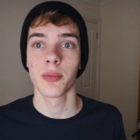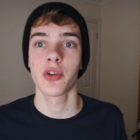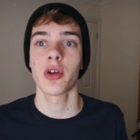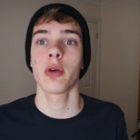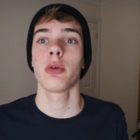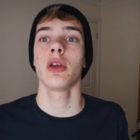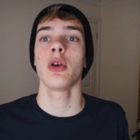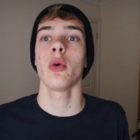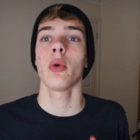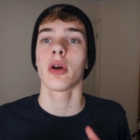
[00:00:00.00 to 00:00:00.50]
so
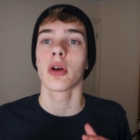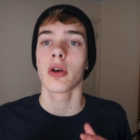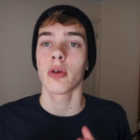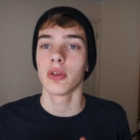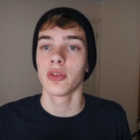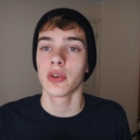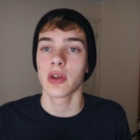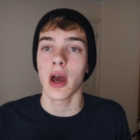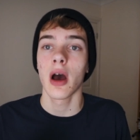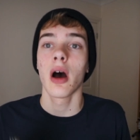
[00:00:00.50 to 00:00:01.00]
you are
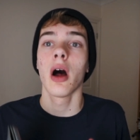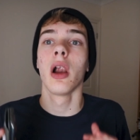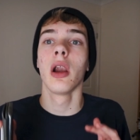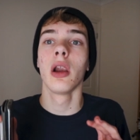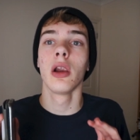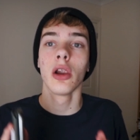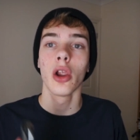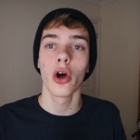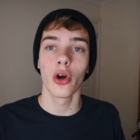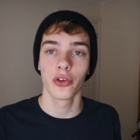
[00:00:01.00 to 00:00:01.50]
going to get a
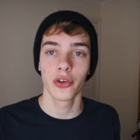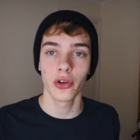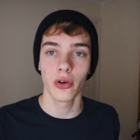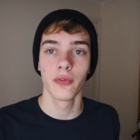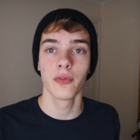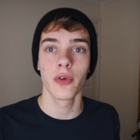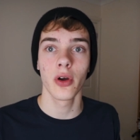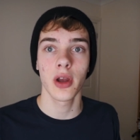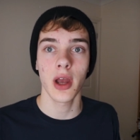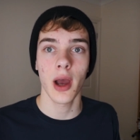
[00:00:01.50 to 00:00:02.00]
lot
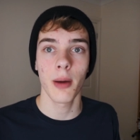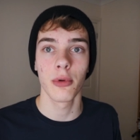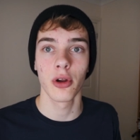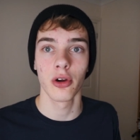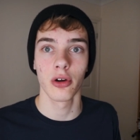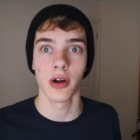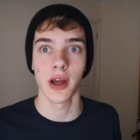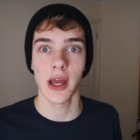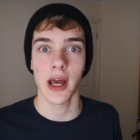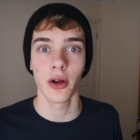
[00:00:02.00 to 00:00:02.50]
of
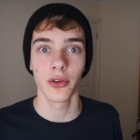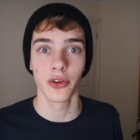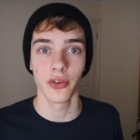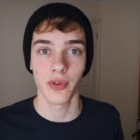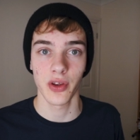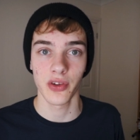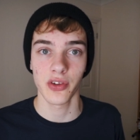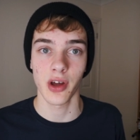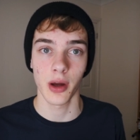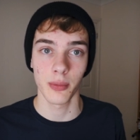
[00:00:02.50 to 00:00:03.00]
vocabulary out of
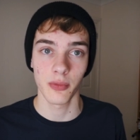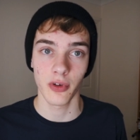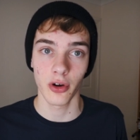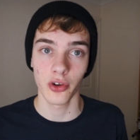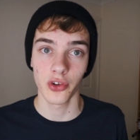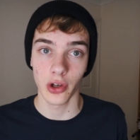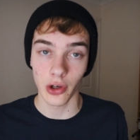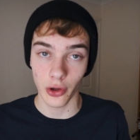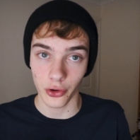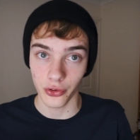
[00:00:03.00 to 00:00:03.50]
this app. There
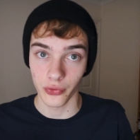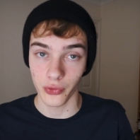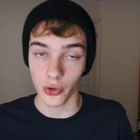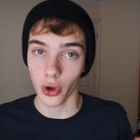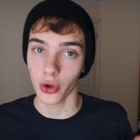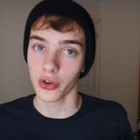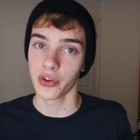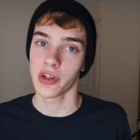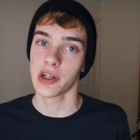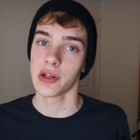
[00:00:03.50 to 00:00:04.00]
is a lot of
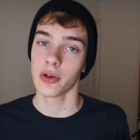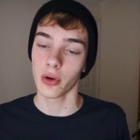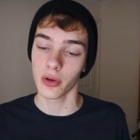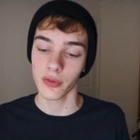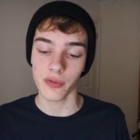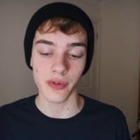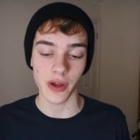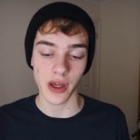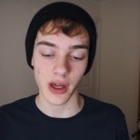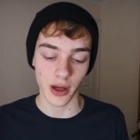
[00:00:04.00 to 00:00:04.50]
content
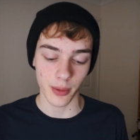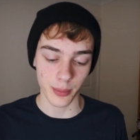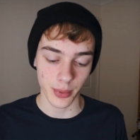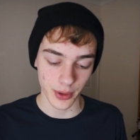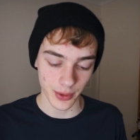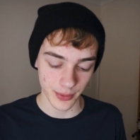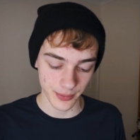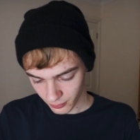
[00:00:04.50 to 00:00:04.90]
on the app.